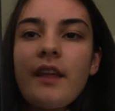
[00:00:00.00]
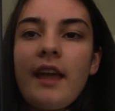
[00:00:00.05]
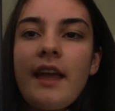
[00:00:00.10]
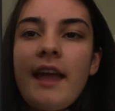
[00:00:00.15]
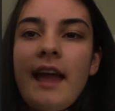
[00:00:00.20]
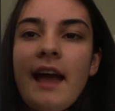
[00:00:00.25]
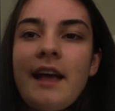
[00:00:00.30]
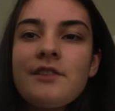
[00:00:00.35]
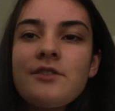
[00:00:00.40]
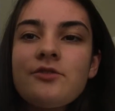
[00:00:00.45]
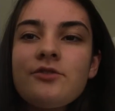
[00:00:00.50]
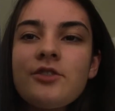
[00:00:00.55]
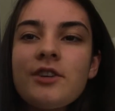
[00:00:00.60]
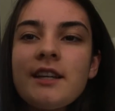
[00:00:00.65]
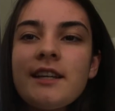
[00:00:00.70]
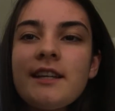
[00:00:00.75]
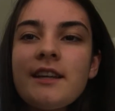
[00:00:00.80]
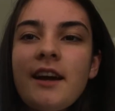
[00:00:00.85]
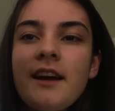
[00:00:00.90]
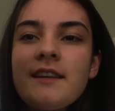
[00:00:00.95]
It has a
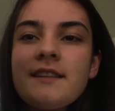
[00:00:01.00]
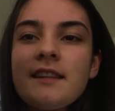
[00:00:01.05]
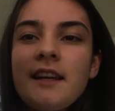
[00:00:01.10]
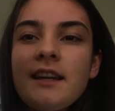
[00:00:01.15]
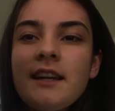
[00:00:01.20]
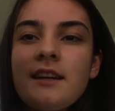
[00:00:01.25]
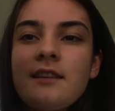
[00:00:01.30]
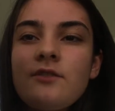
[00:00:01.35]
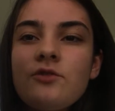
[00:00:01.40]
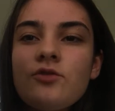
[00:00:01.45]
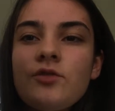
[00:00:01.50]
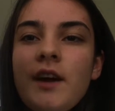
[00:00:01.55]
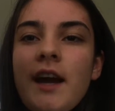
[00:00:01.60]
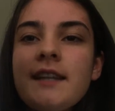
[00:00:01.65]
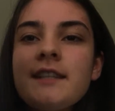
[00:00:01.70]
really nice like kind of red